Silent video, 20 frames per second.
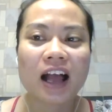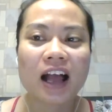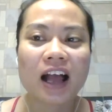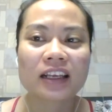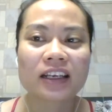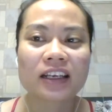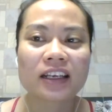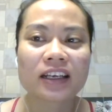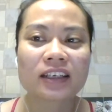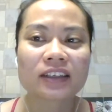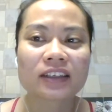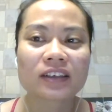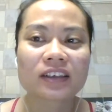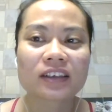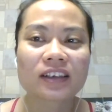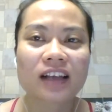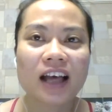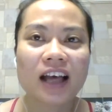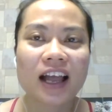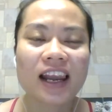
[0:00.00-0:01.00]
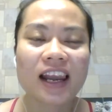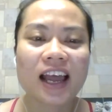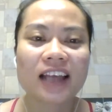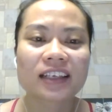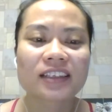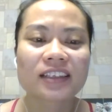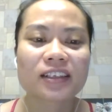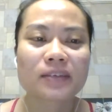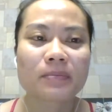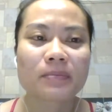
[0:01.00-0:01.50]
uh, I
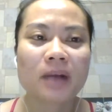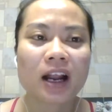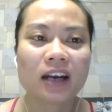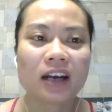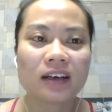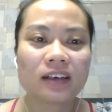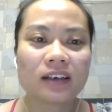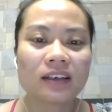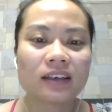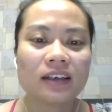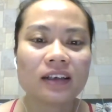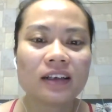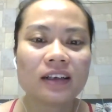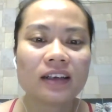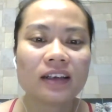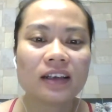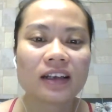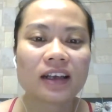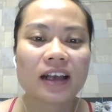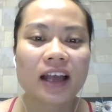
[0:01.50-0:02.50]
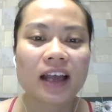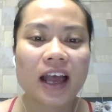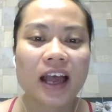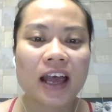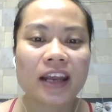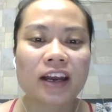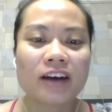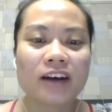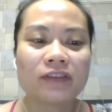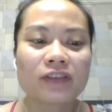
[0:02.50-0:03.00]
like smile.
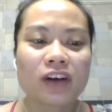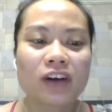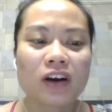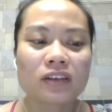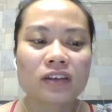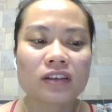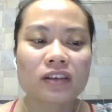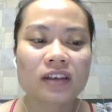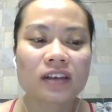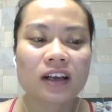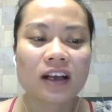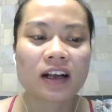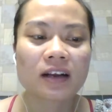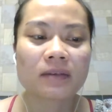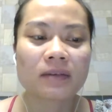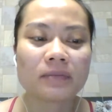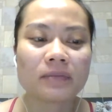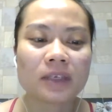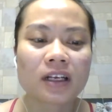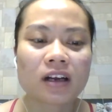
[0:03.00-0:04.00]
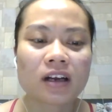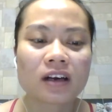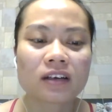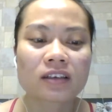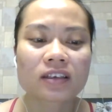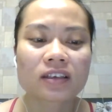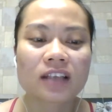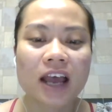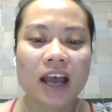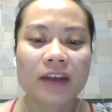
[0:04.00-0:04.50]
And of course, uh, because
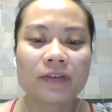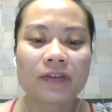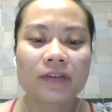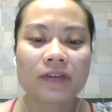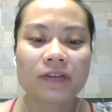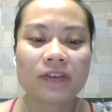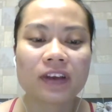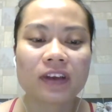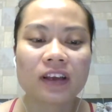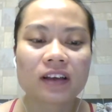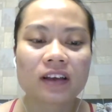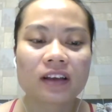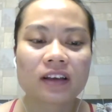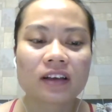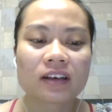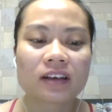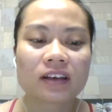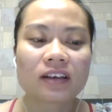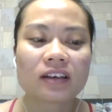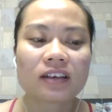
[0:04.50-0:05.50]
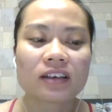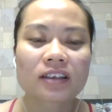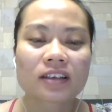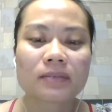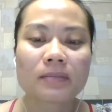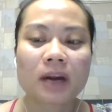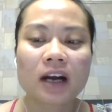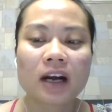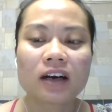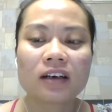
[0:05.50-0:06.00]
I think uh,
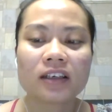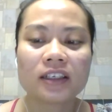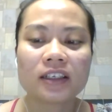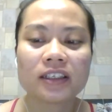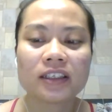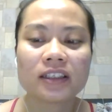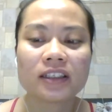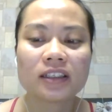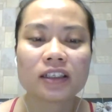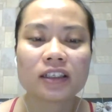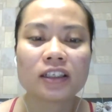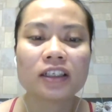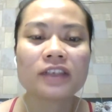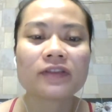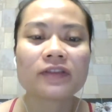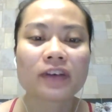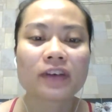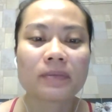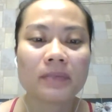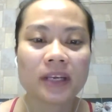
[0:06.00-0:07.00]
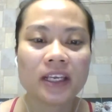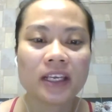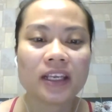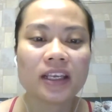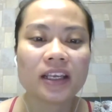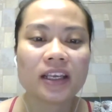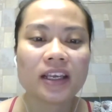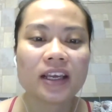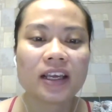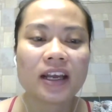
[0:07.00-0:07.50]
smile is good for me.
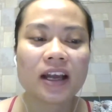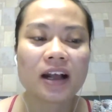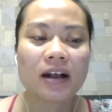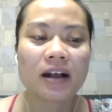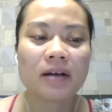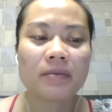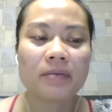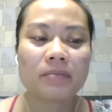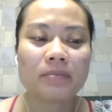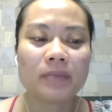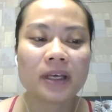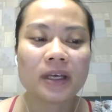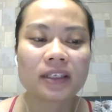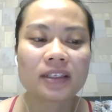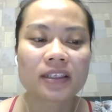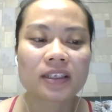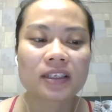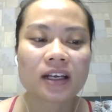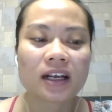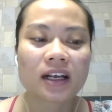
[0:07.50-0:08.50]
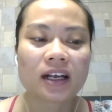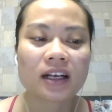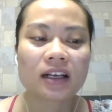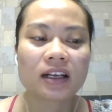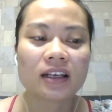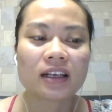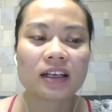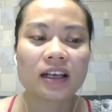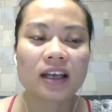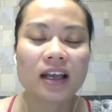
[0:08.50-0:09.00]
Mm. But uh,
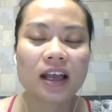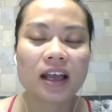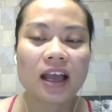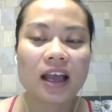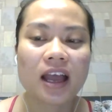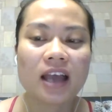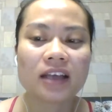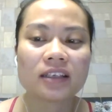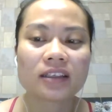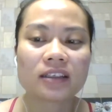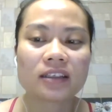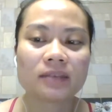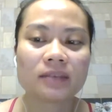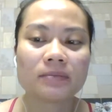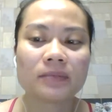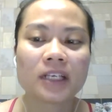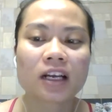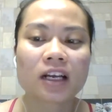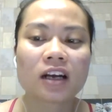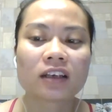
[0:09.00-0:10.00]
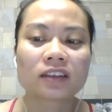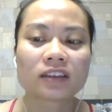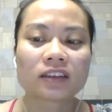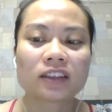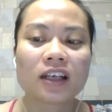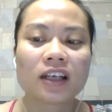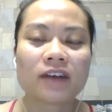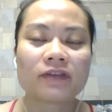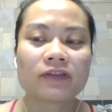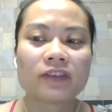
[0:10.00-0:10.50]
because
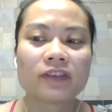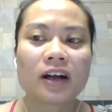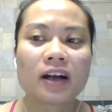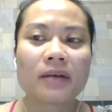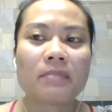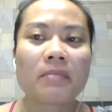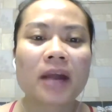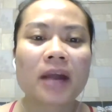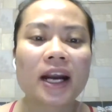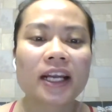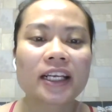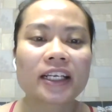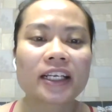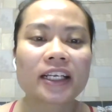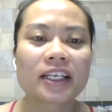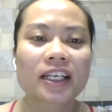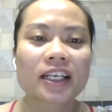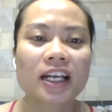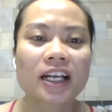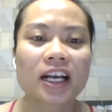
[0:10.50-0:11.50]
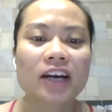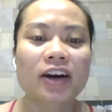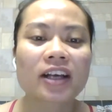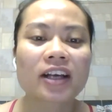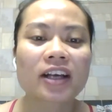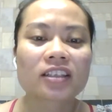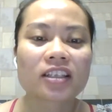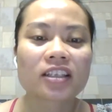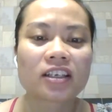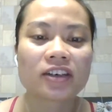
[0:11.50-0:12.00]
of uh, my
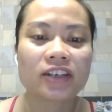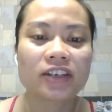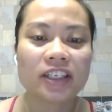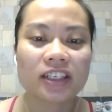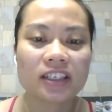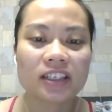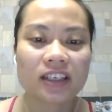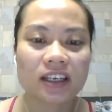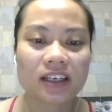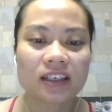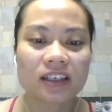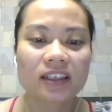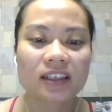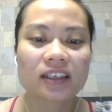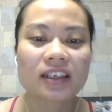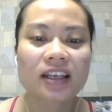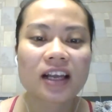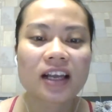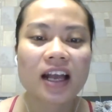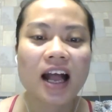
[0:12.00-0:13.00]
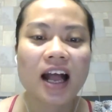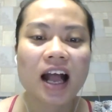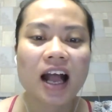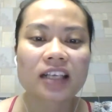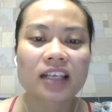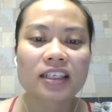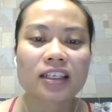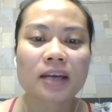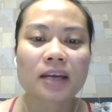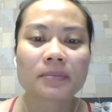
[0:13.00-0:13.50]
characteristic,
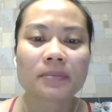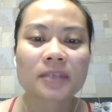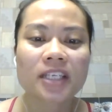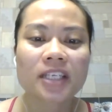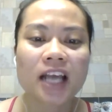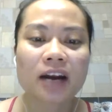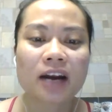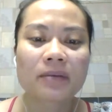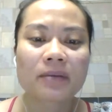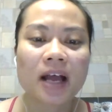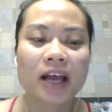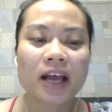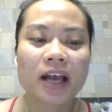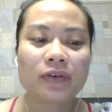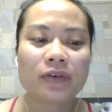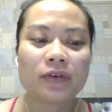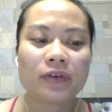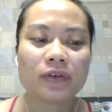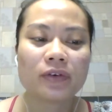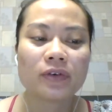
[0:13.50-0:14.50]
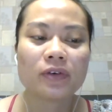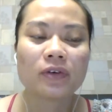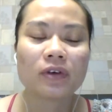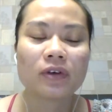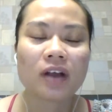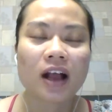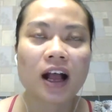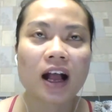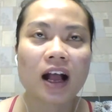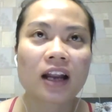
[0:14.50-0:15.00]
sometimes I,
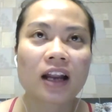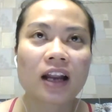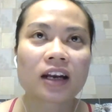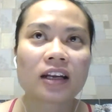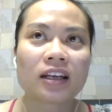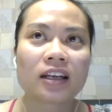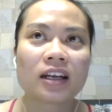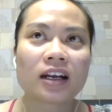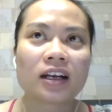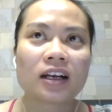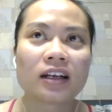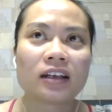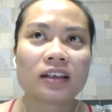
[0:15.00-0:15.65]
I